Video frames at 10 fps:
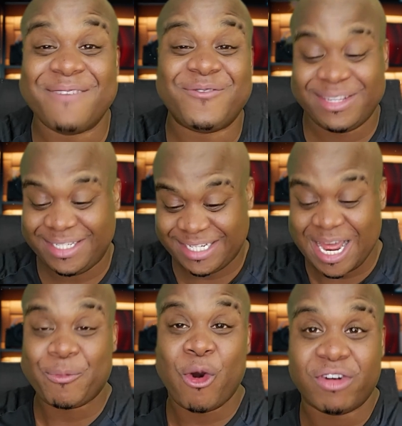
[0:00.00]
that if you
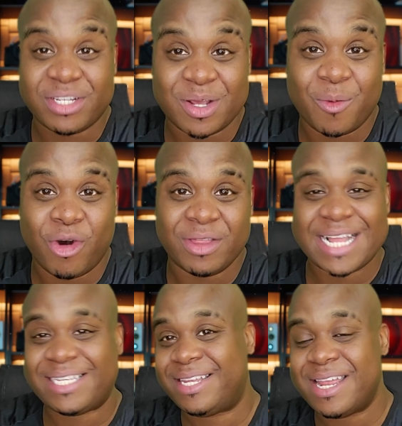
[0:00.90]
step over someone
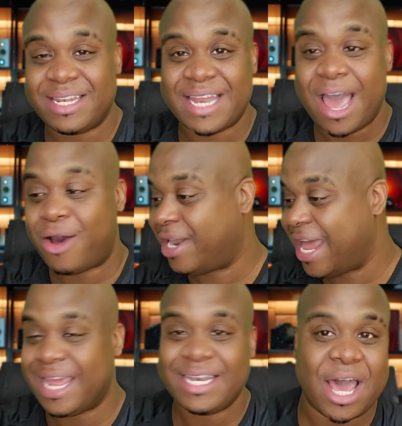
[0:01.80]
that's sitting down,
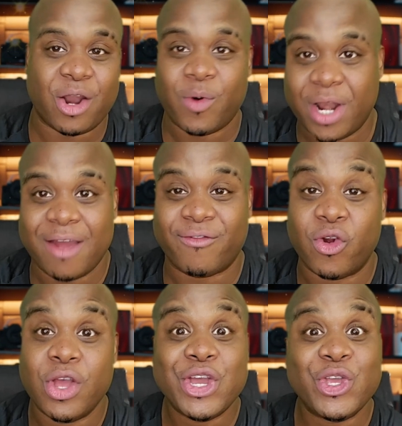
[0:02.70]
laying down, or
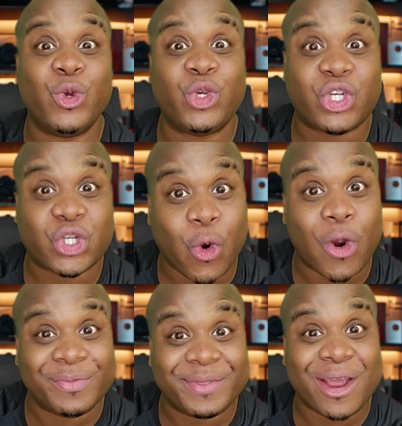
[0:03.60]
whatever, you
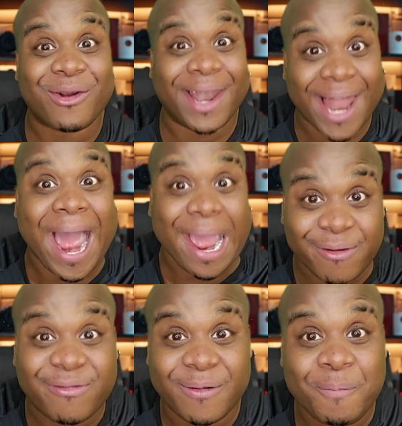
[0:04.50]
shorten their
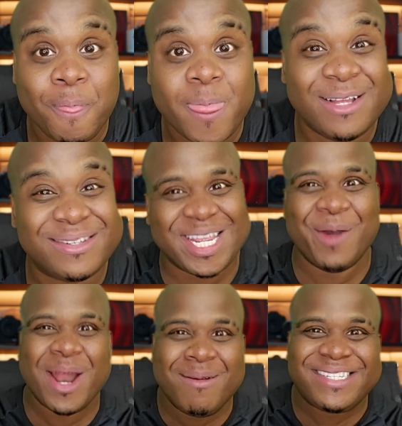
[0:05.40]
life. You
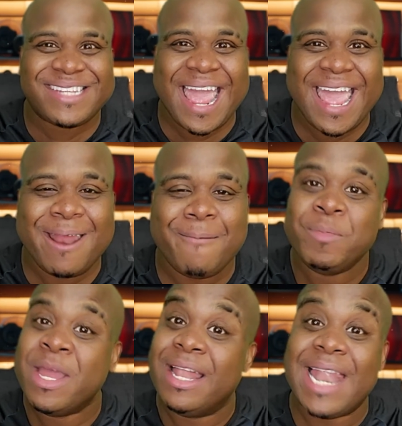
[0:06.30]
see what I'm
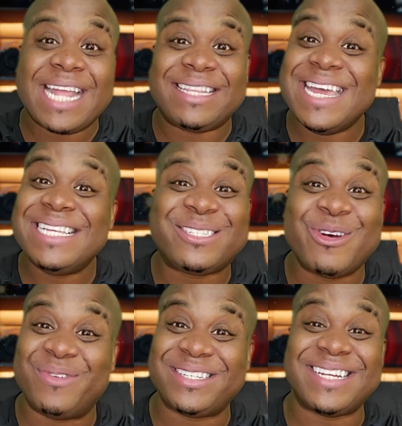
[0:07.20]
saying? Like, these
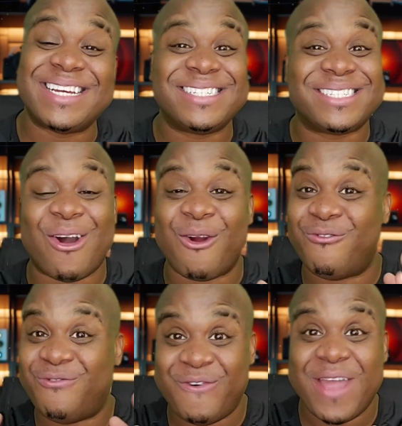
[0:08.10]
superstitions are
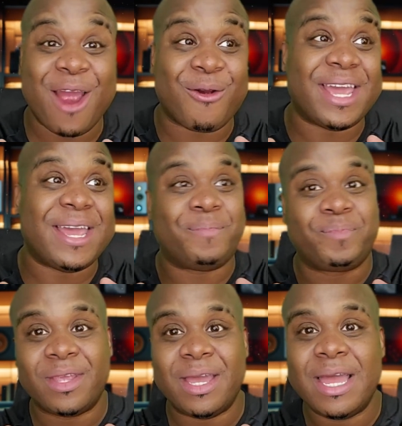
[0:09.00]
very
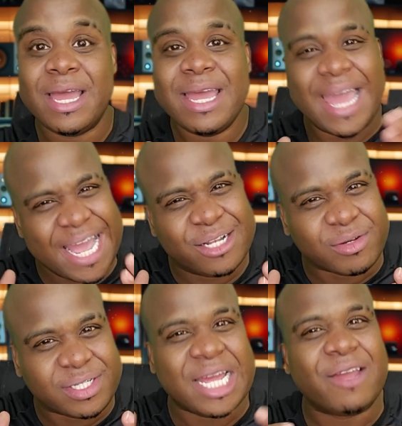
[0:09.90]

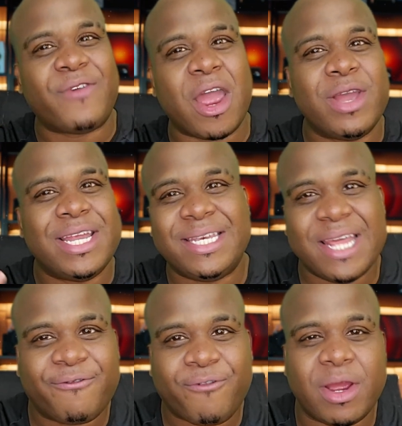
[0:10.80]
interesting, very
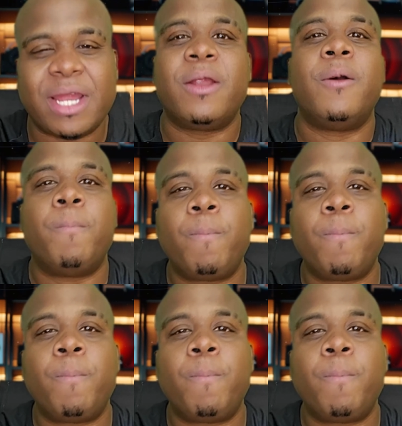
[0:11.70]
different.